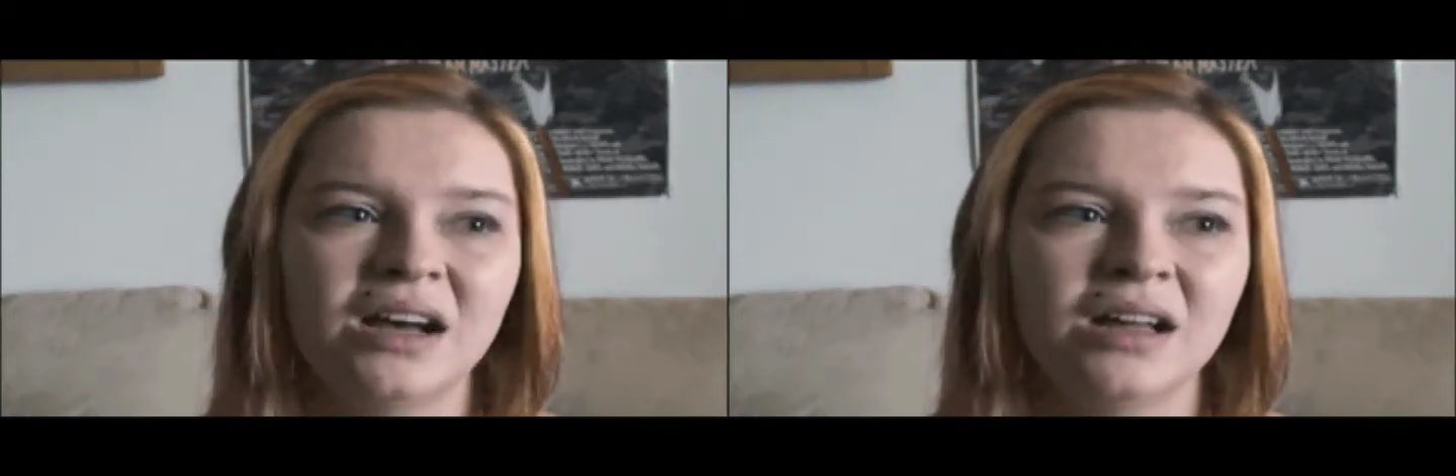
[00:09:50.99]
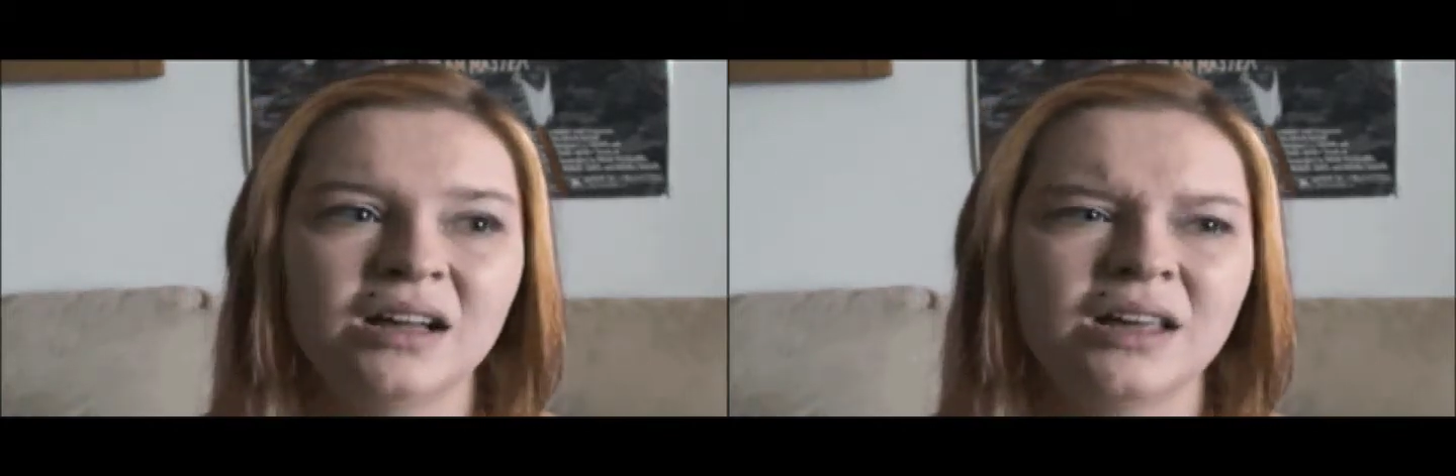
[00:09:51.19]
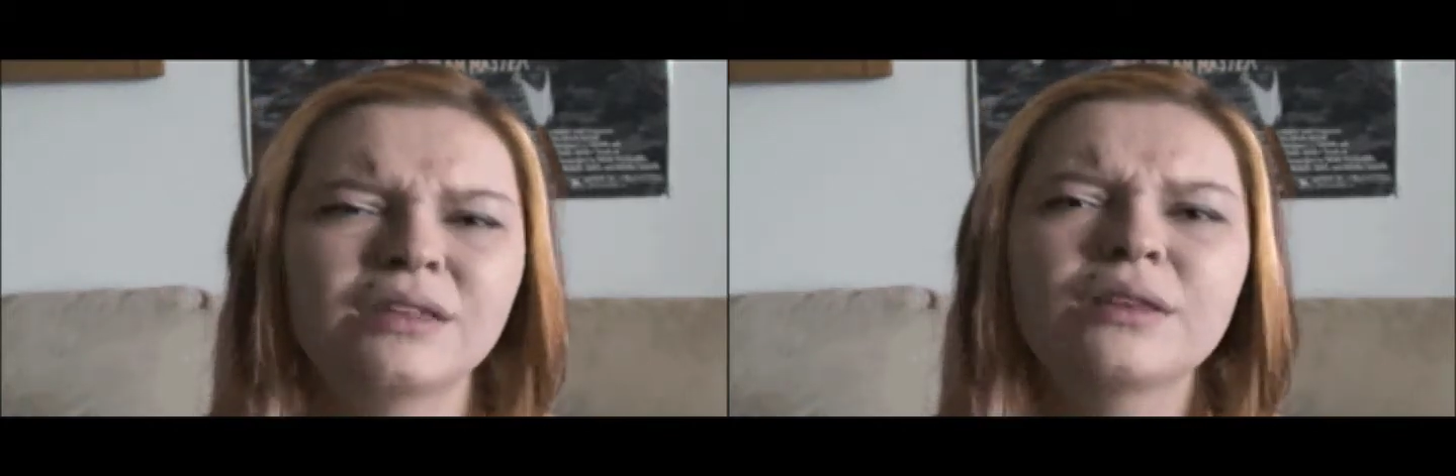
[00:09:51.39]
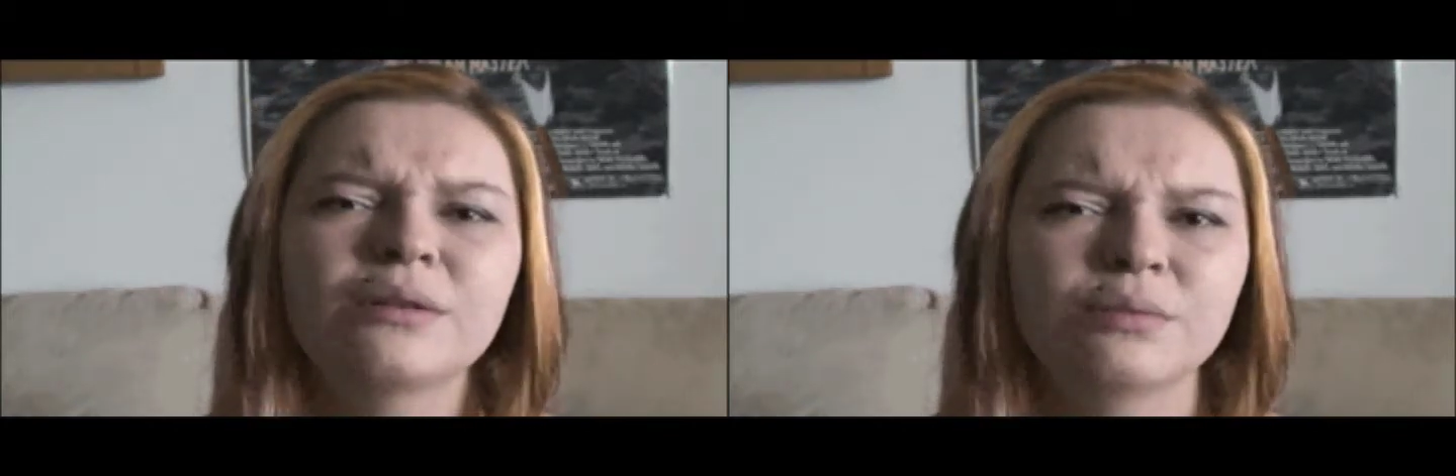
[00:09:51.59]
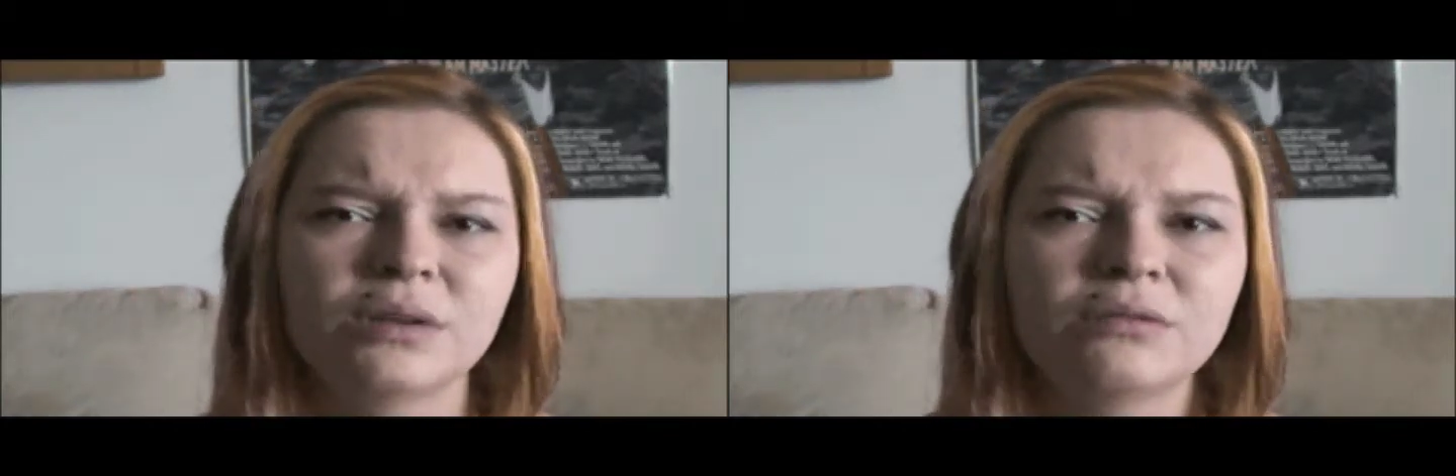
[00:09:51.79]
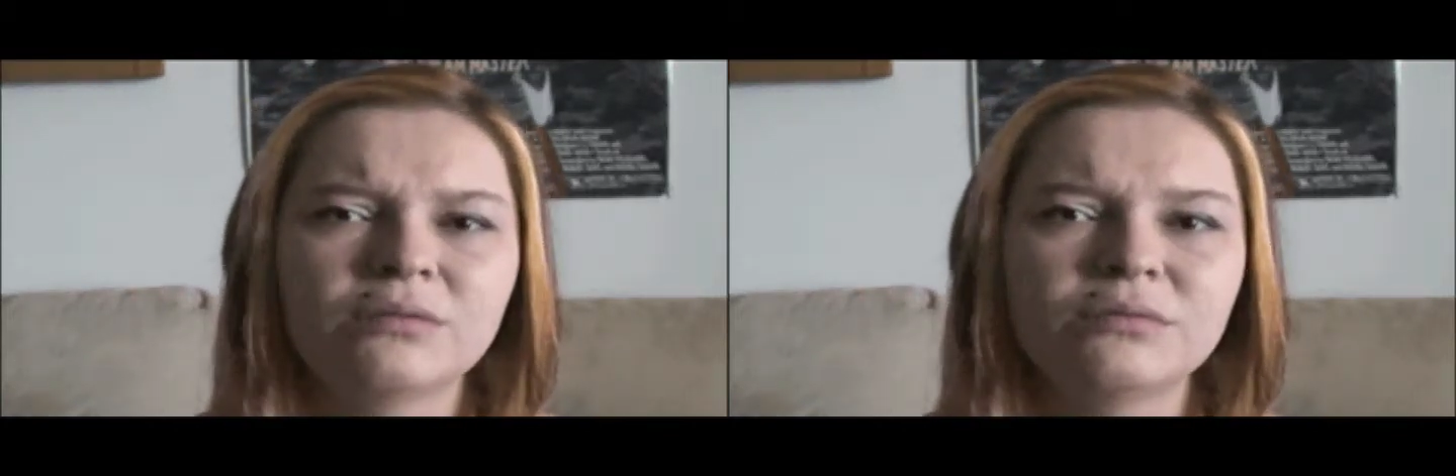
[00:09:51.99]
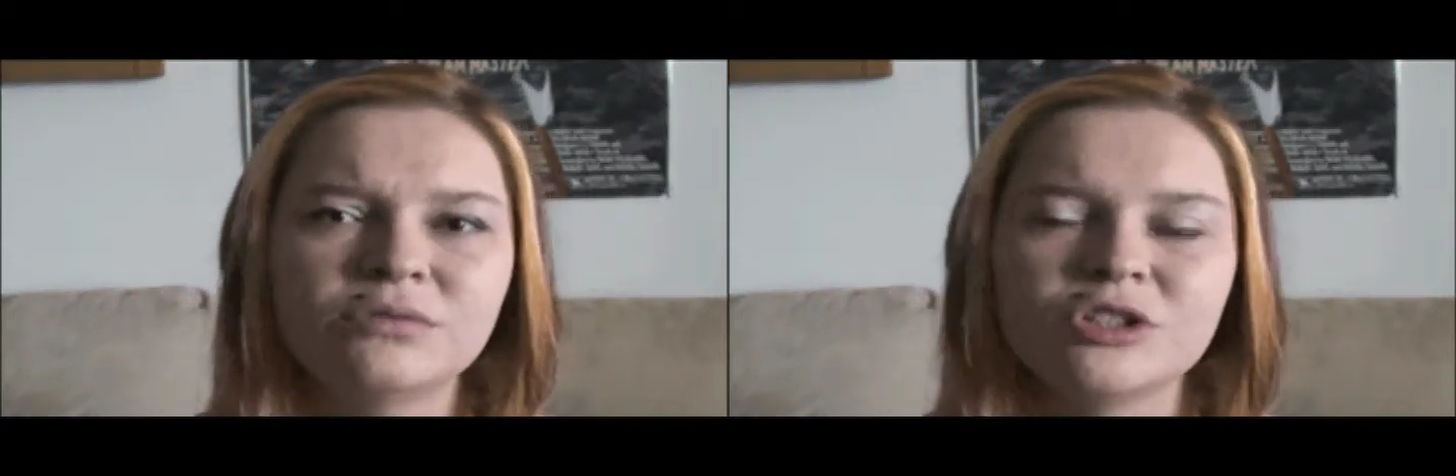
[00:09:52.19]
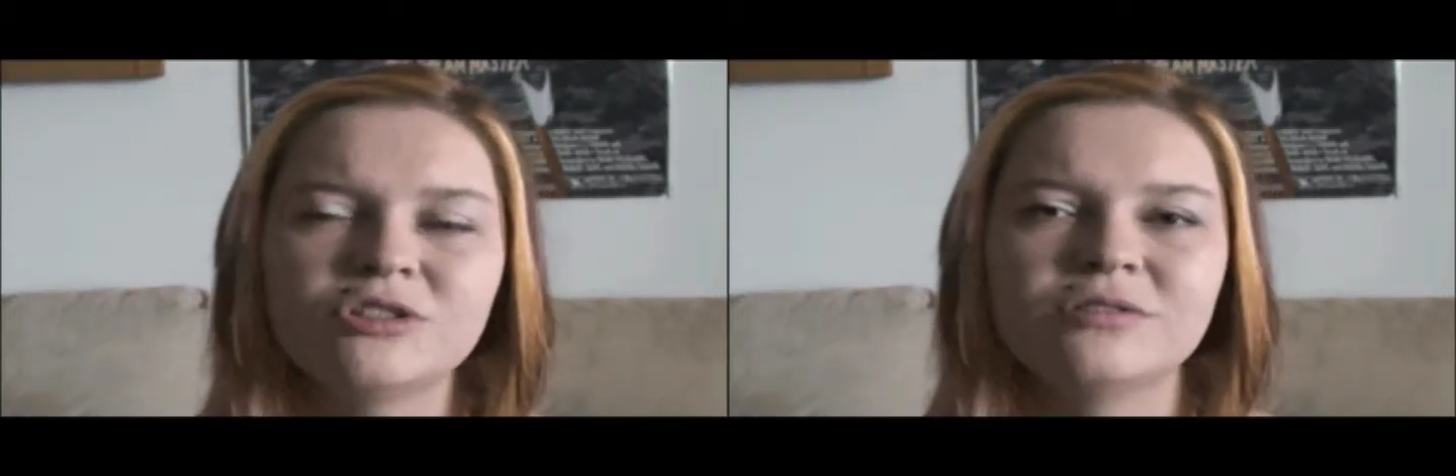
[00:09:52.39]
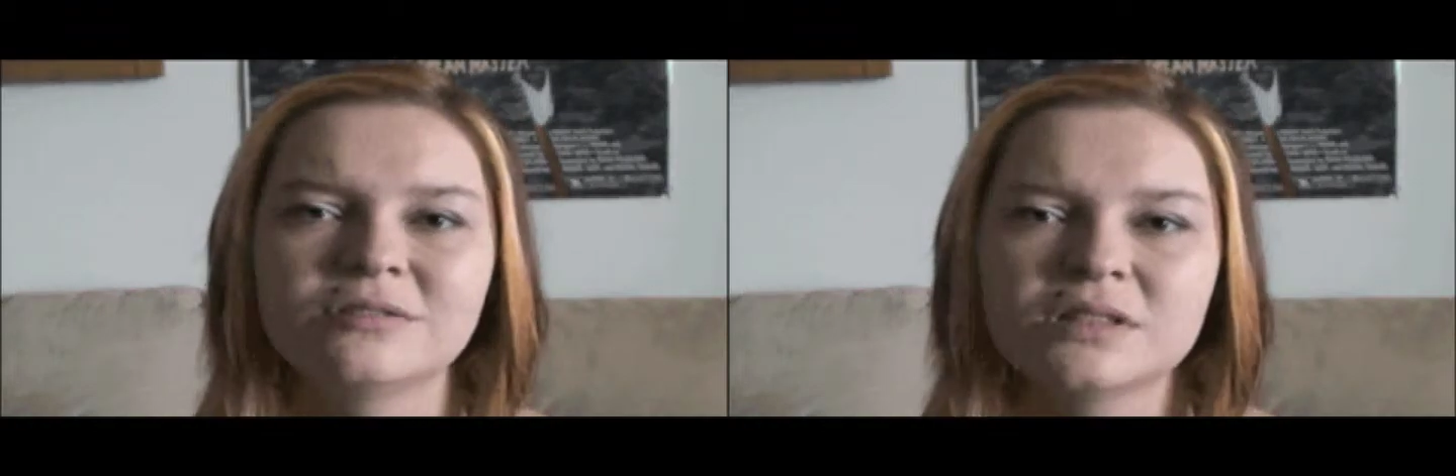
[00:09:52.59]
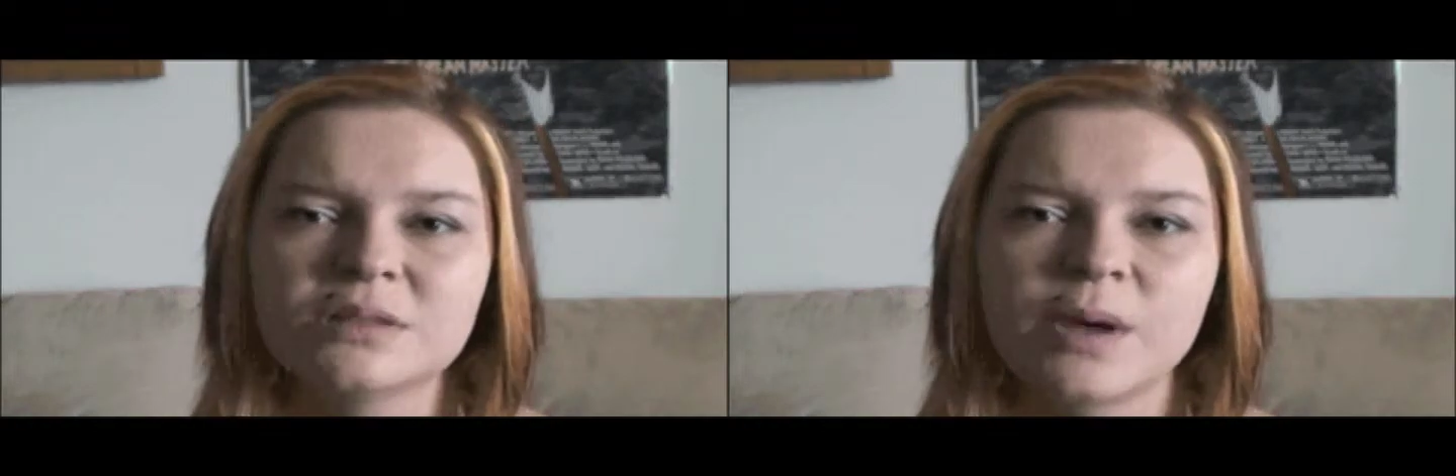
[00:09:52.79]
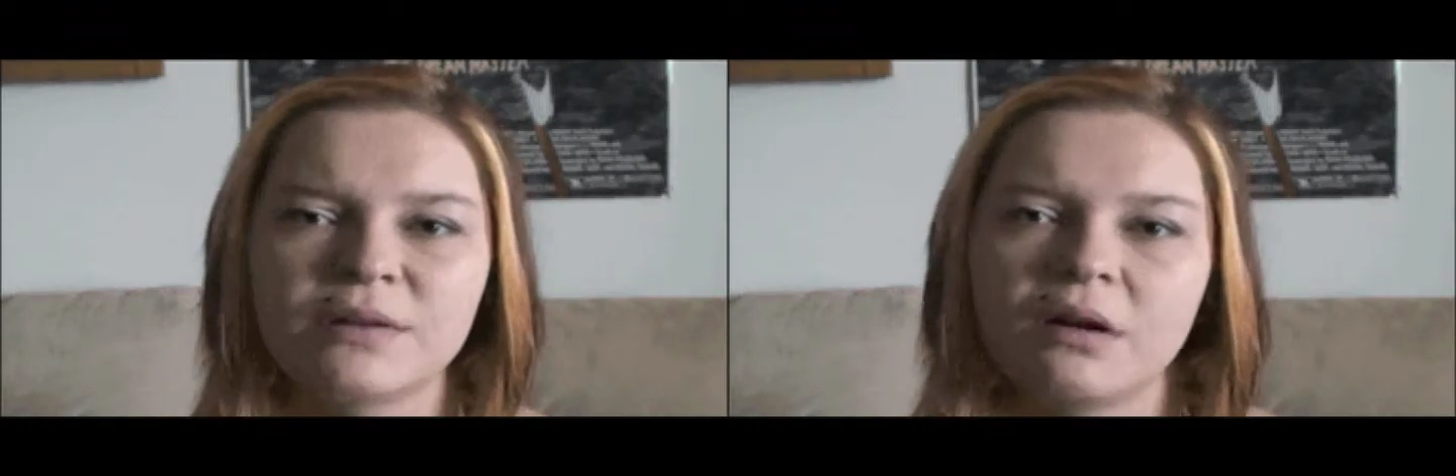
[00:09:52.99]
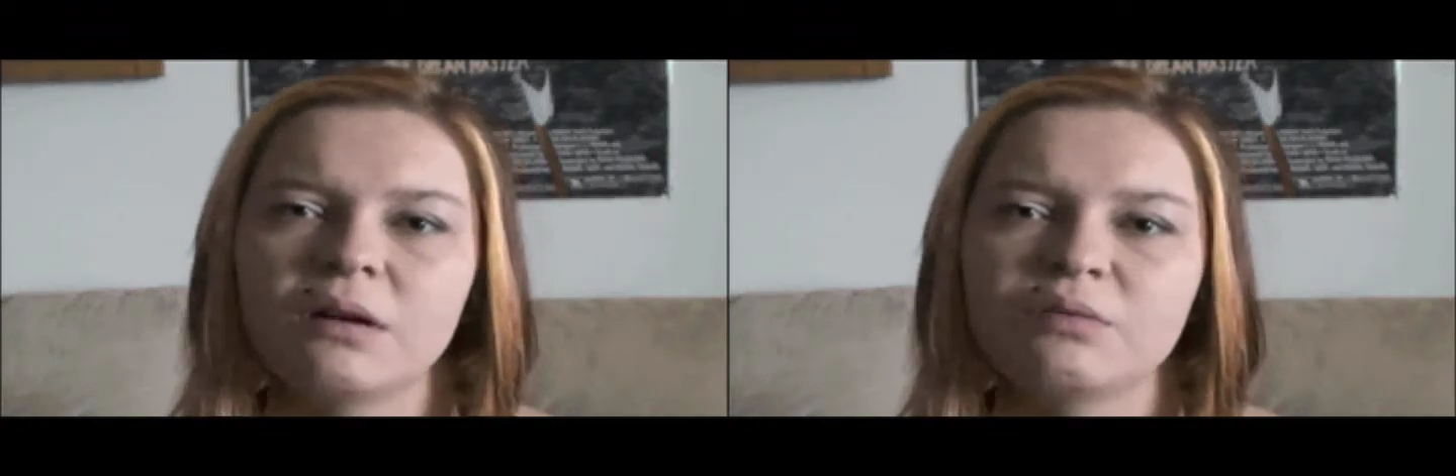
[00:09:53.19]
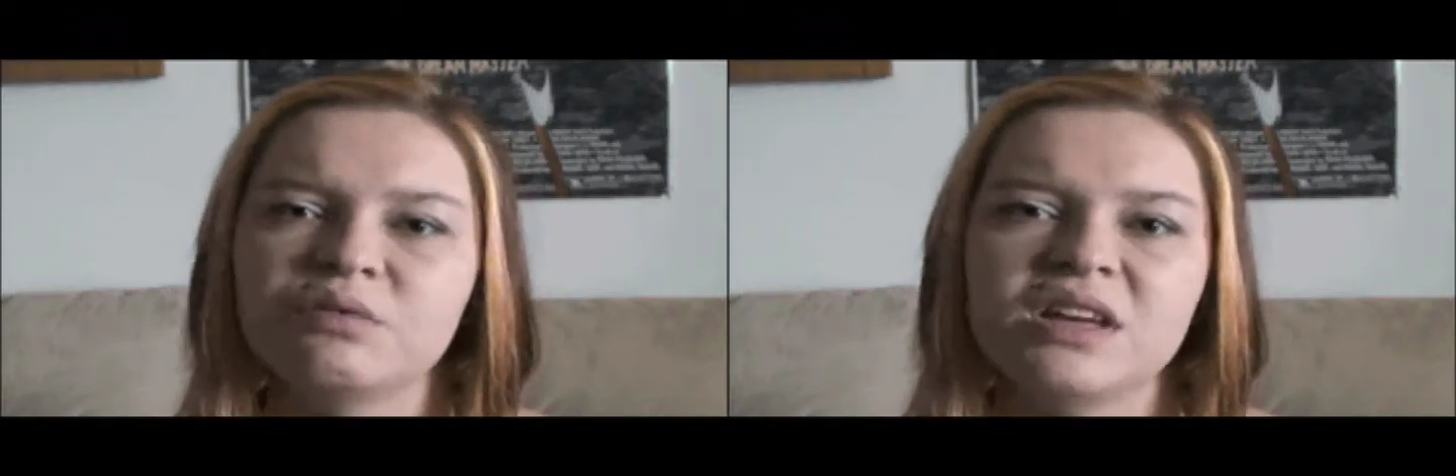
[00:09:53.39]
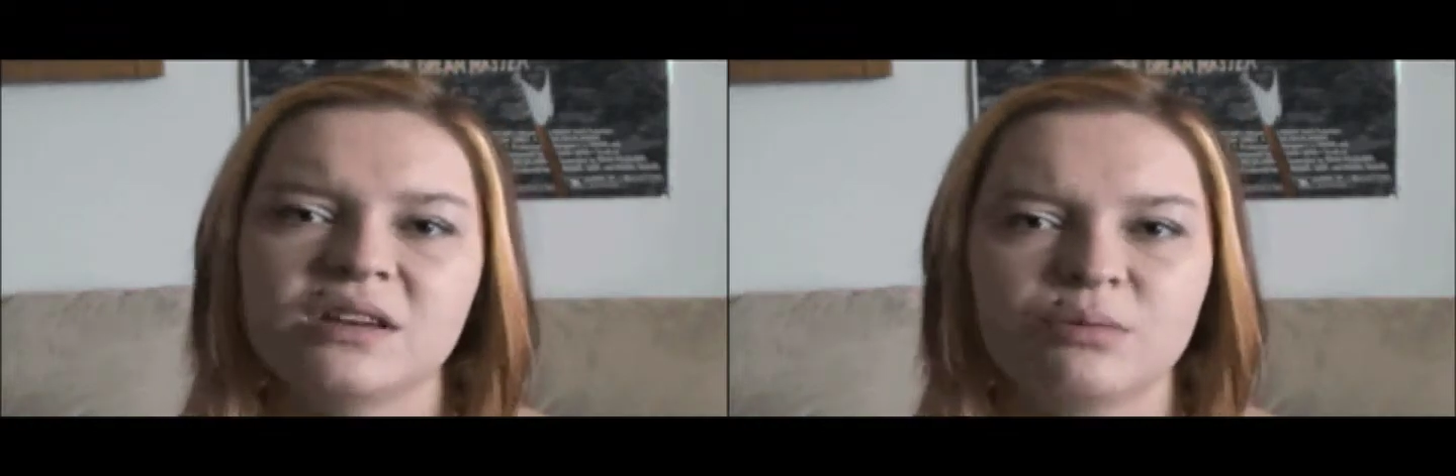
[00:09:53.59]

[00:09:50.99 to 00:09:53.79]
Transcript: I think that we should spend our